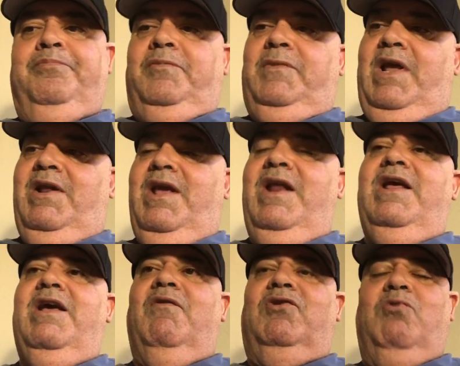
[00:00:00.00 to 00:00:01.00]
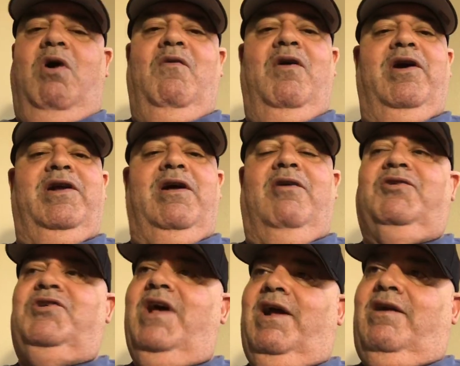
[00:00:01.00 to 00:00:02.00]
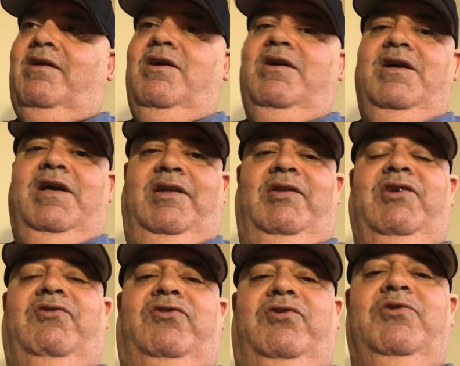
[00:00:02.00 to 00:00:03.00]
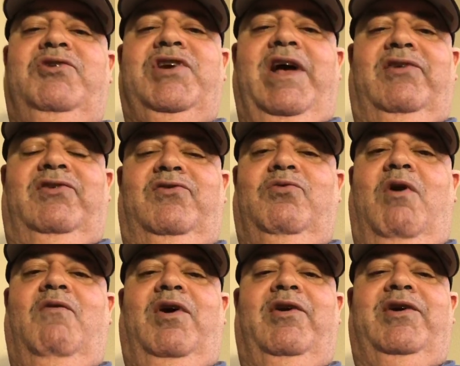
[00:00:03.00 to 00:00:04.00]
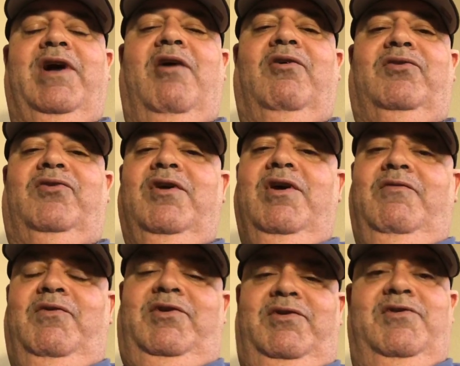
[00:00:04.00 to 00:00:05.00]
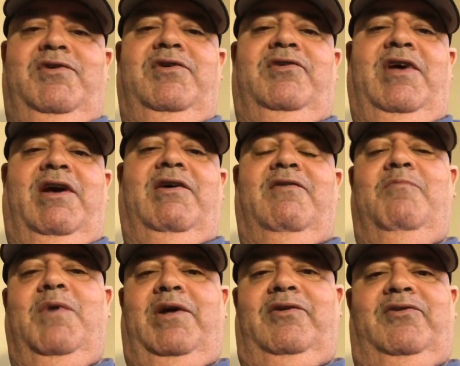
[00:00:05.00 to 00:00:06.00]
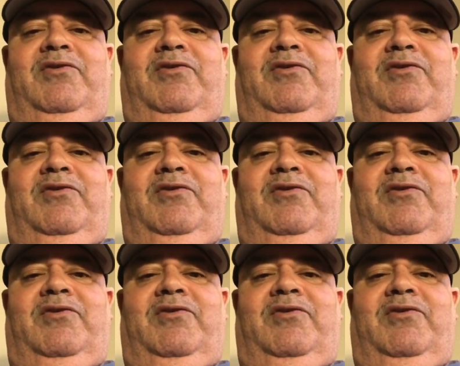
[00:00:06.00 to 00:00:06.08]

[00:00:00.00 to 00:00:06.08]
They need to give a $1,200 check, at least 2 checks of $1,200, 2 consecutive months,